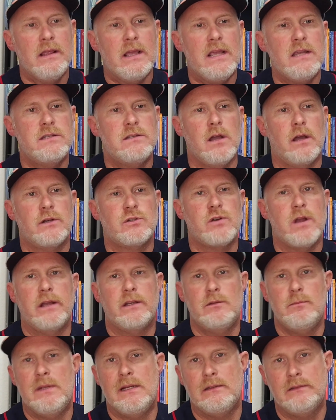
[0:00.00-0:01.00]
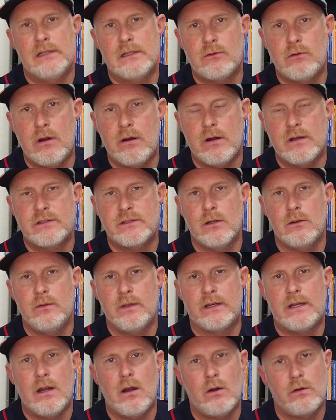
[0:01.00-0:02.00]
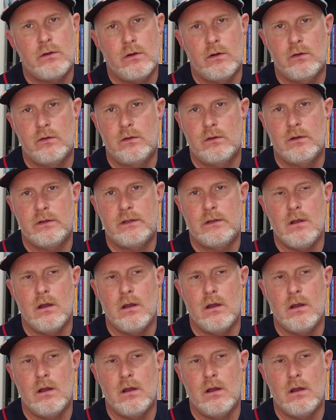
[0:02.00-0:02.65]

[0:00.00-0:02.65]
He's not trying to be literary, so the characters